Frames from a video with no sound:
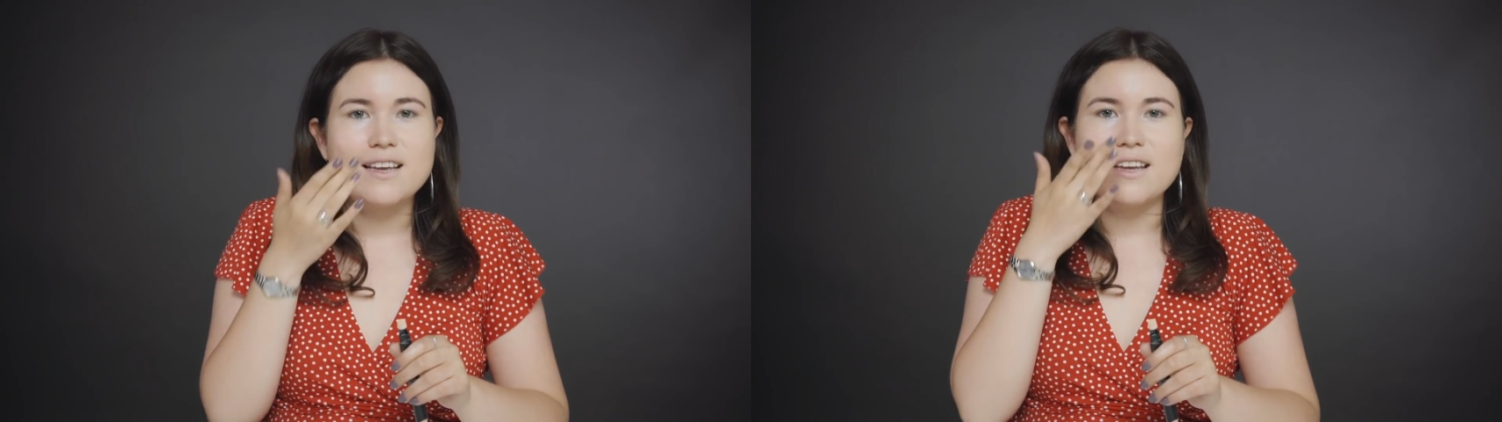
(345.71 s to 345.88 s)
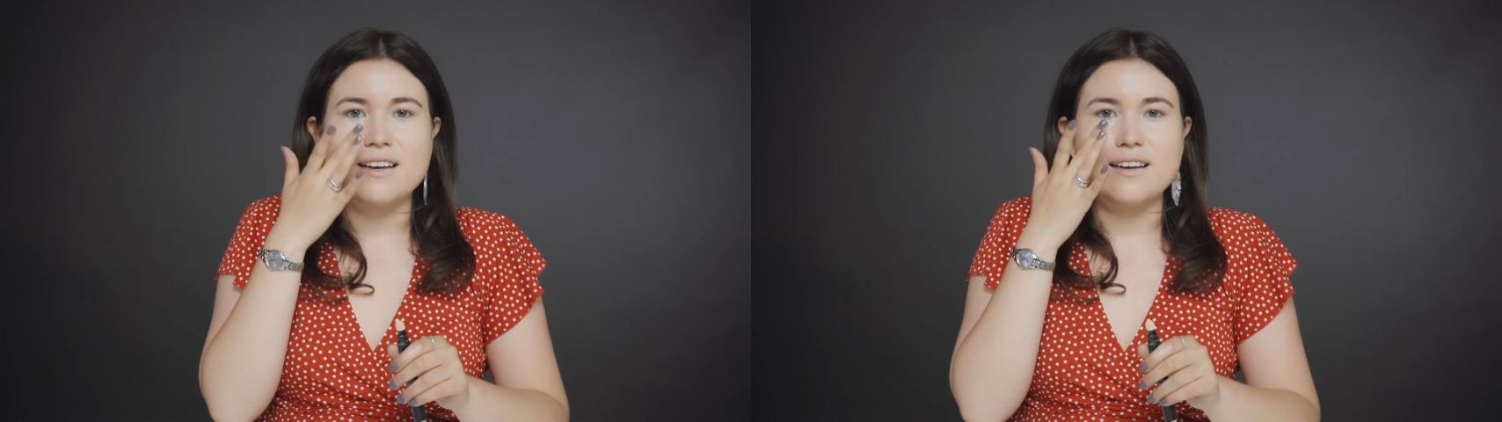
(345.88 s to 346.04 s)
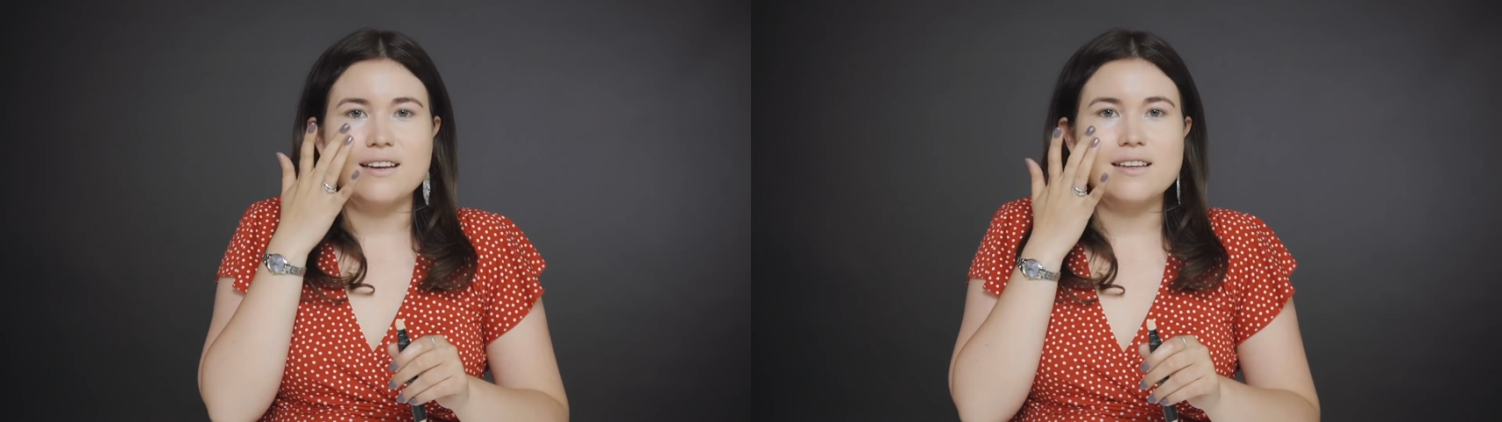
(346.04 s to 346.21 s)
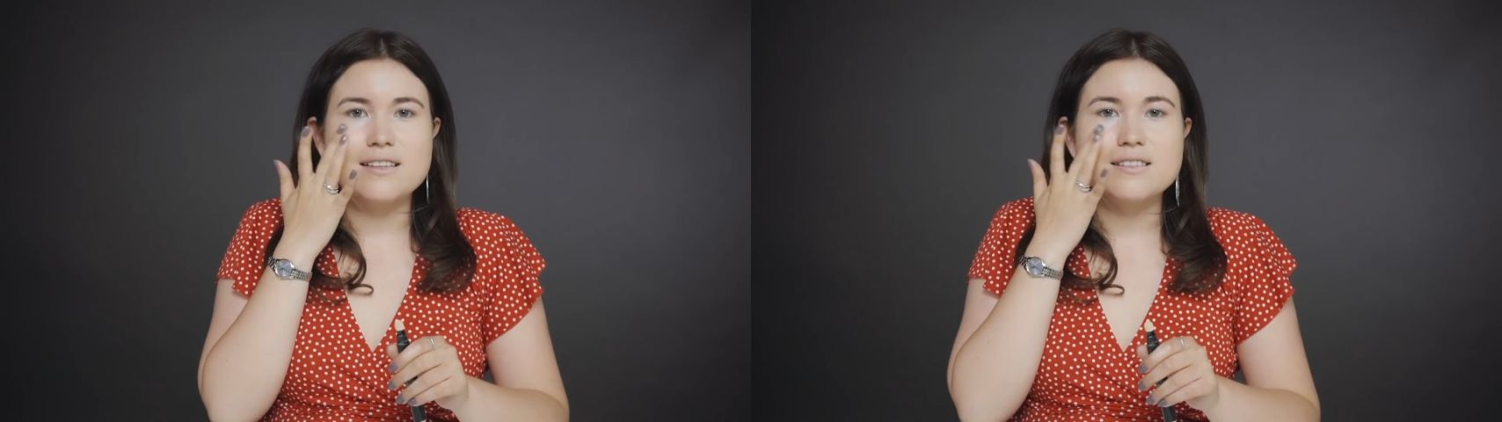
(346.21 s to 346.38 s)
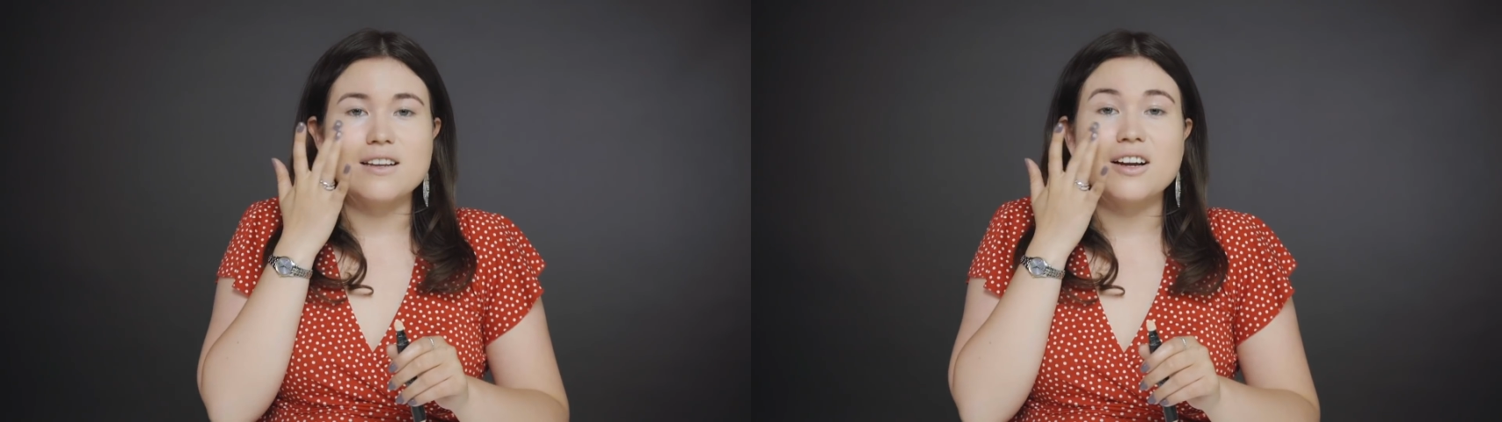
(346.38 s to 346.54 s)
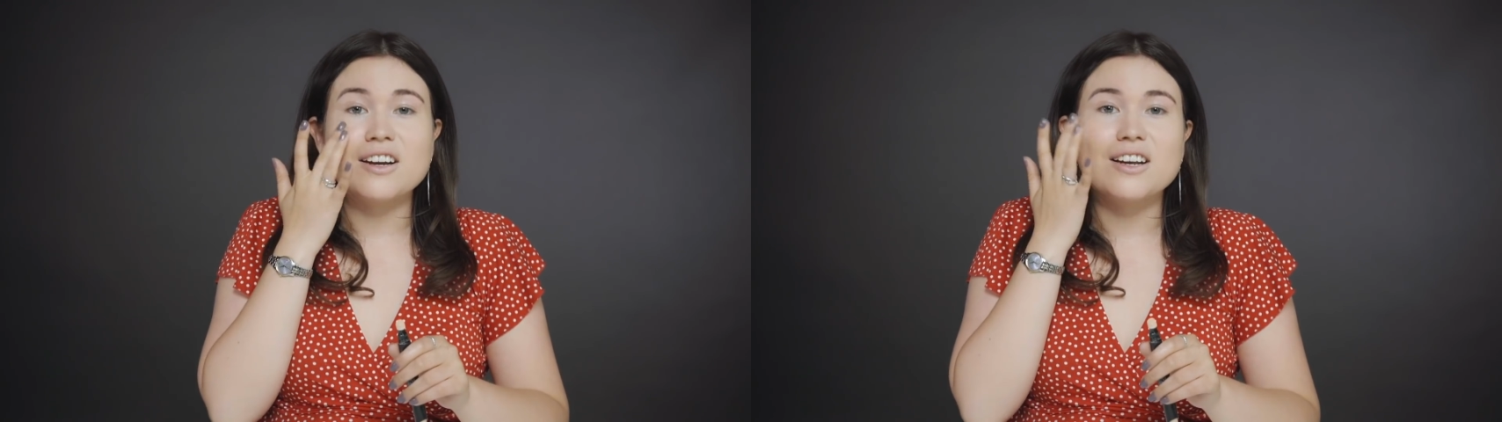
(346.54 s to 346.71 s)
and it's
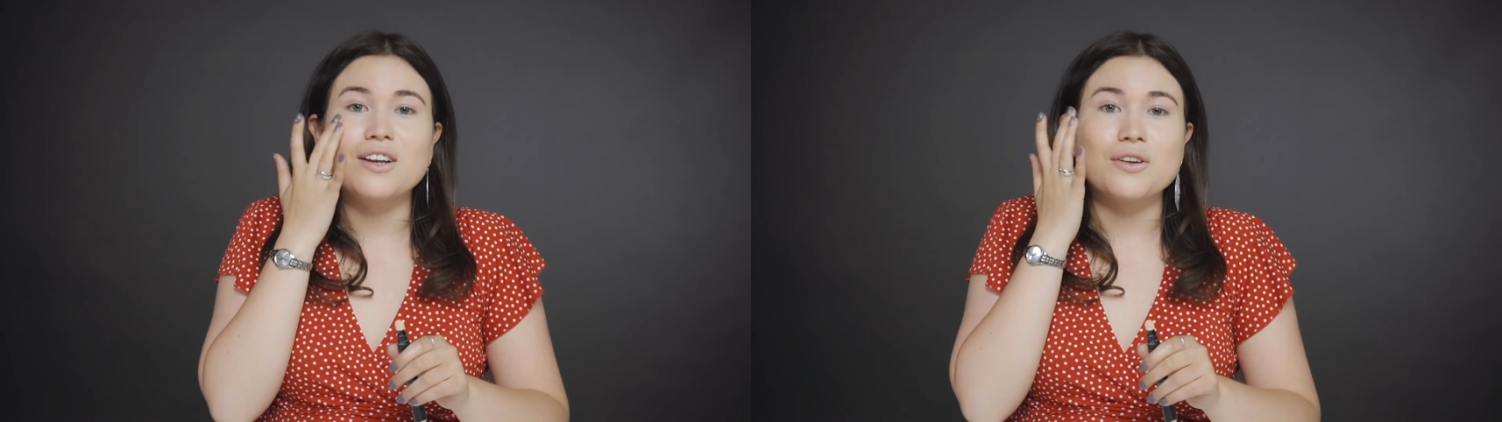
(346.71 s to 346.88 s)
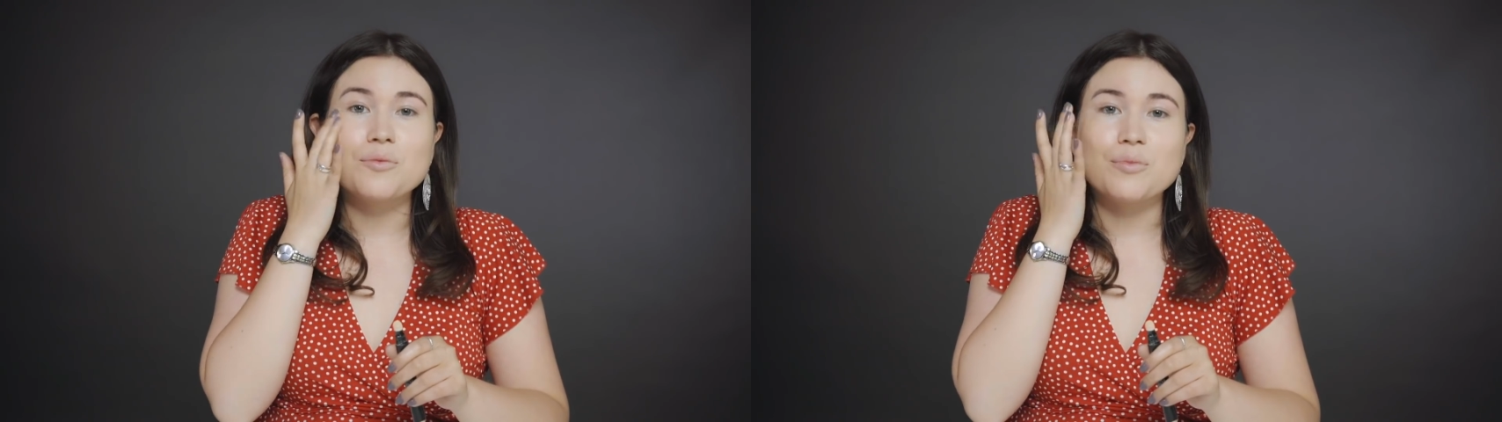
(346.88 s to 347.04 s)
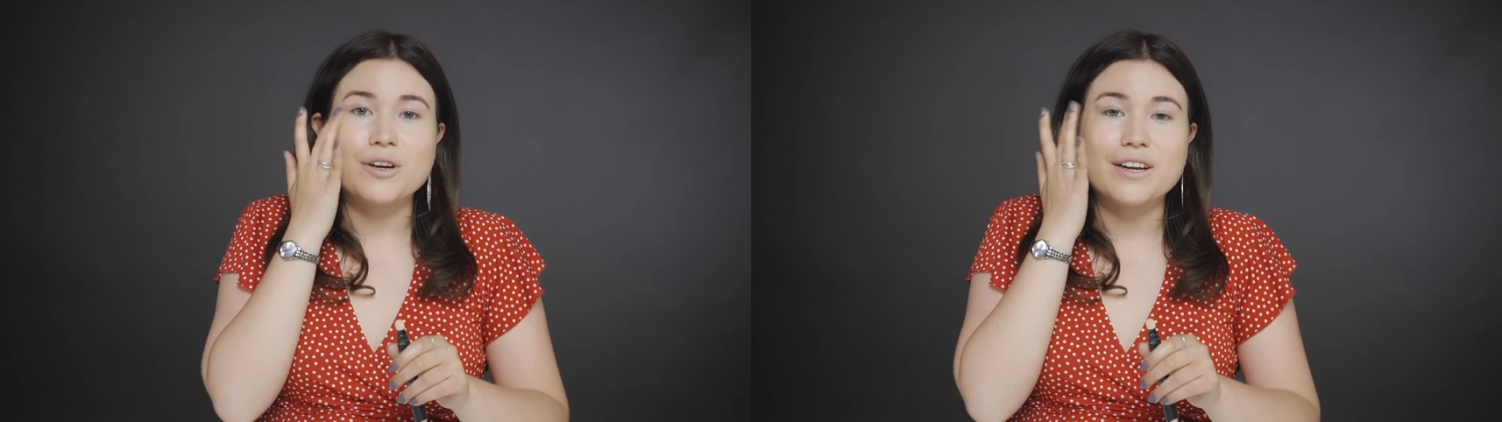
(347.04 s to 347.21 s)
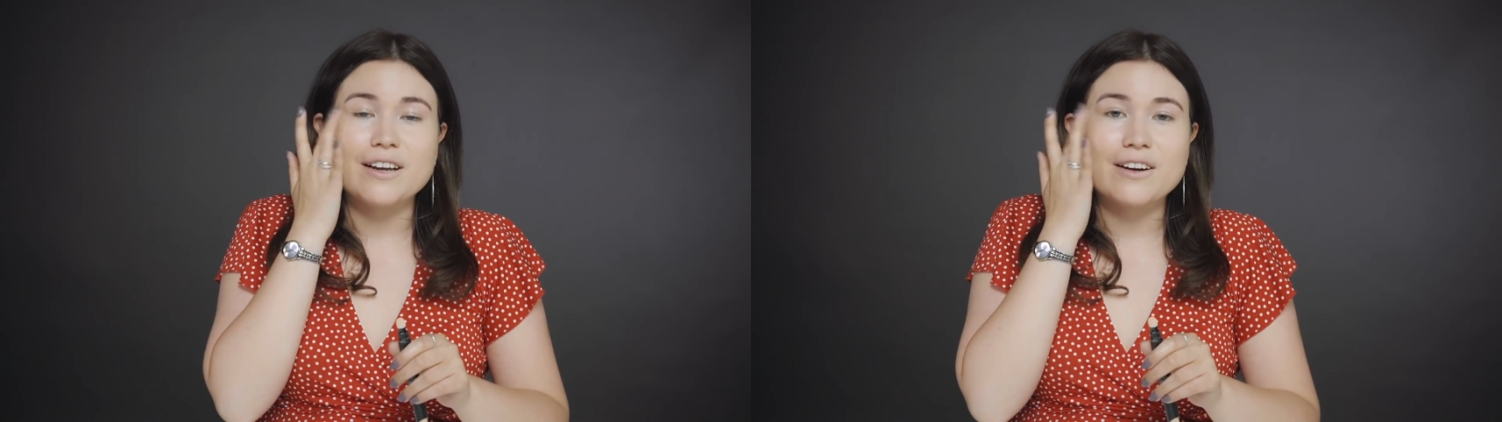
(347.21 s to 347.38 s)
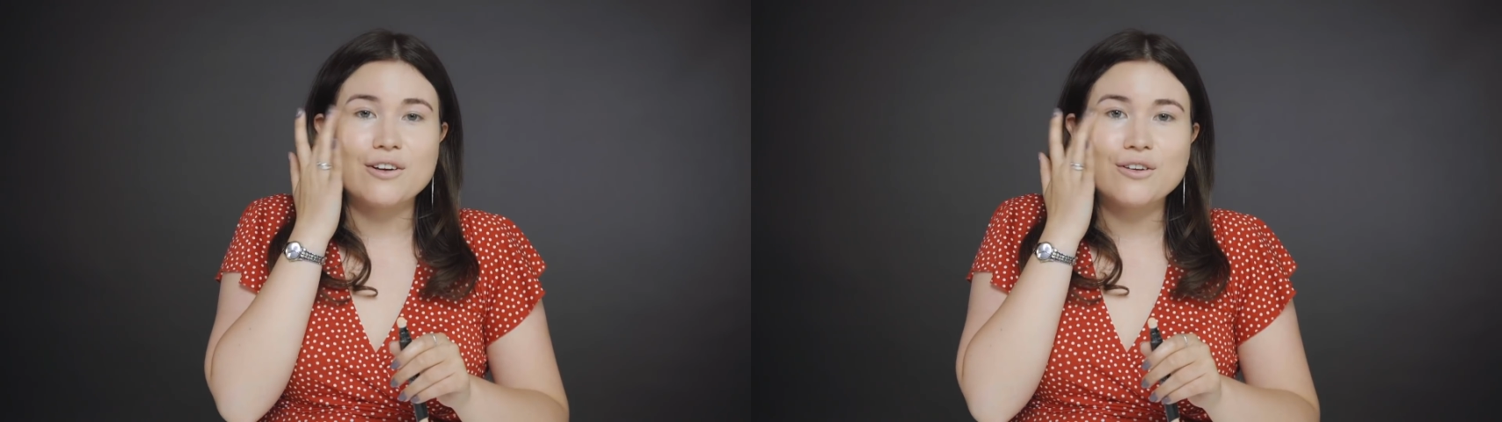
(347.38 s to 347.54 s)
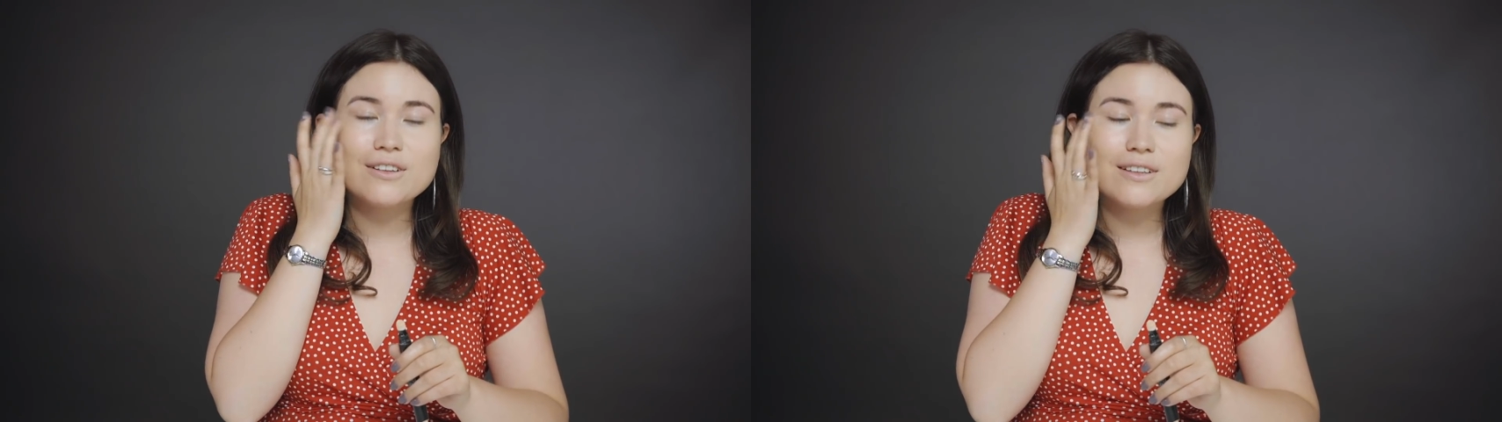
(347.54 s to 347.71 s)
not gonna look pretty at
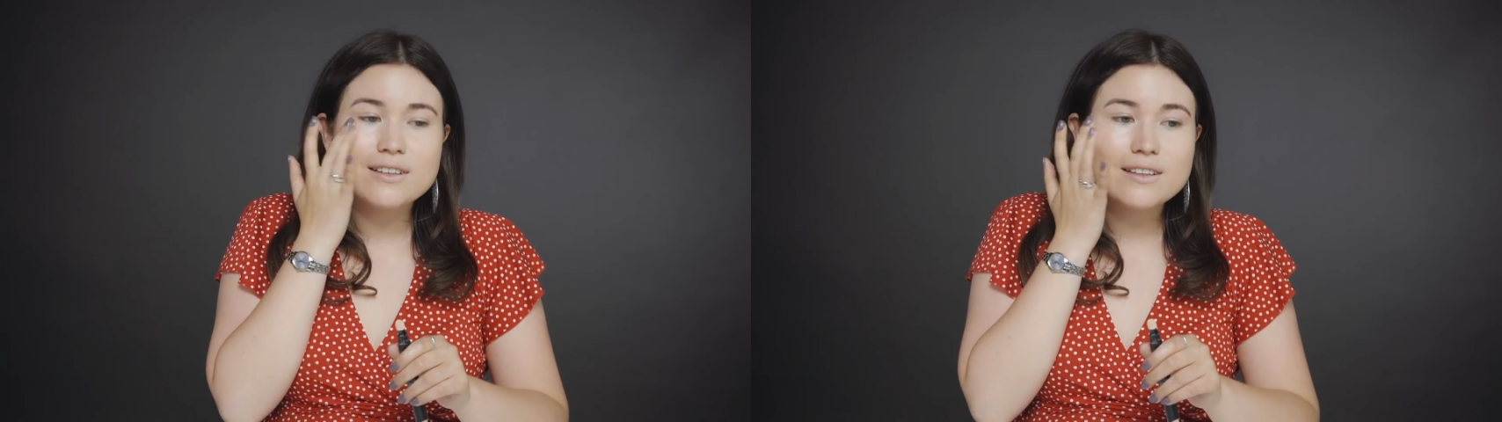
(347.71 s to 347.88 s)
all.